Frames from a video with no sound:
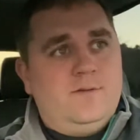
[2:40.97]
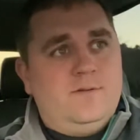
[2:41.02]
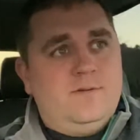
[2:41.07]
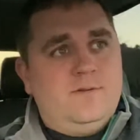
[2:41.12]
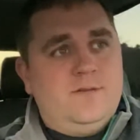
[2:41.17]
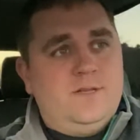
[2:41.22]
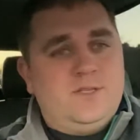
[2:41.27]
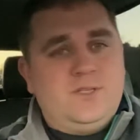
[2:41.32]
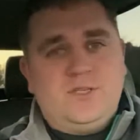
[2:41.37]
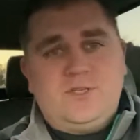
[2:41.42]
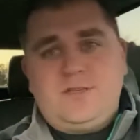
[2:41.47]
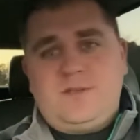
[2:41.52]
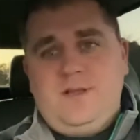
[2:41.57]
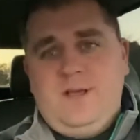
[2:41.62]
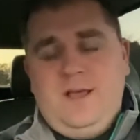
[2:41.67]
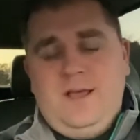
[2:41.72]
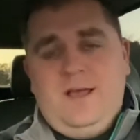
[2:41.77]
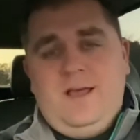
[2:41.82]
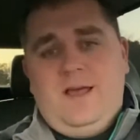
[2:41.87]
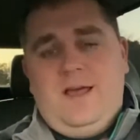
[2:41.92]
it's just,
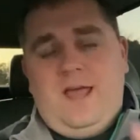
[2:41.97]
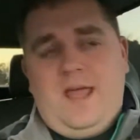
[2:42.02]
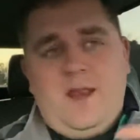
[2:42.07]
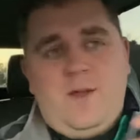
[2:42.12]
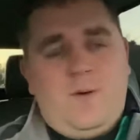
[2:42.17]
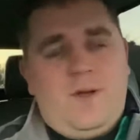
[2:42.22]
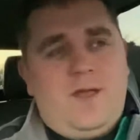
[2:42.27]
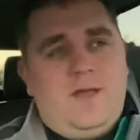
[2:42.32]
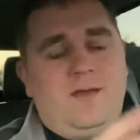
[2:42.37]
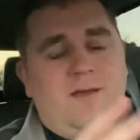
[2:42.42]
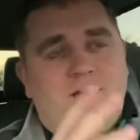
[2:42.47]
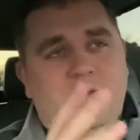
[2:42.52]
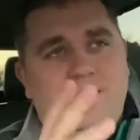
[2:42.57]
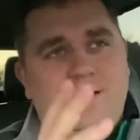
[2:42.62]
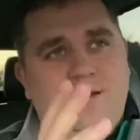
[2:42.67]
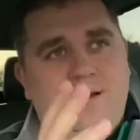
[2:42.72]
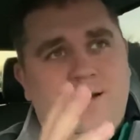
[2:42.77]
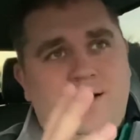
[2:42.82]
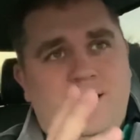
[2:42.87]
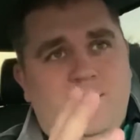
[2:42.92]
anyway,
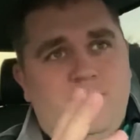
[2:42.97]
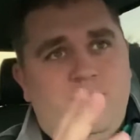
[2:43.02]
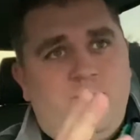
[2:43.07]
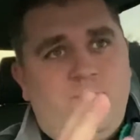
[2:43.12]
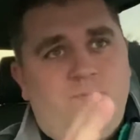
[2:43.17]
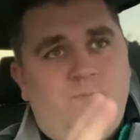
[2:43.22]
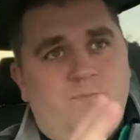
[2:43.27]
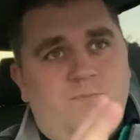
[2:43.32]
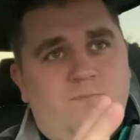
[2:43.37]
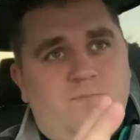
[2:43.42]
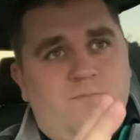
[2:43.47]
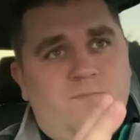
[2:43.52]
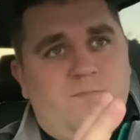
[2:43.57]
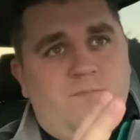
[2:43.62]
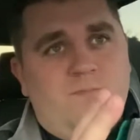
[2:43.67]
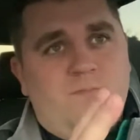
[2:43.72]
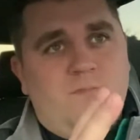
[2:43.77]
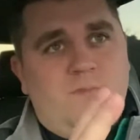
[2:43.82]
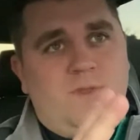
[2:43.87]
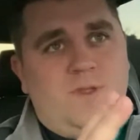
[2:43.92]

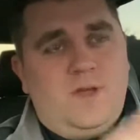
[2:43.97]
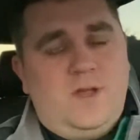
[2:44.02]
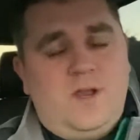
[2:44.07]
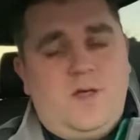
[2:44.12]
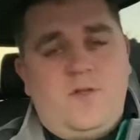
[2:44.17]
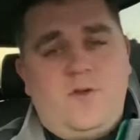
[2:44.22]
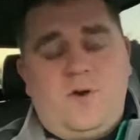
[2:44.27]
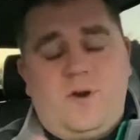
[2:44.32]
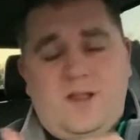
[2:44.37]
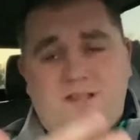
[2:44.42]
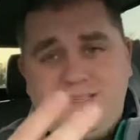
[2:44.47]
another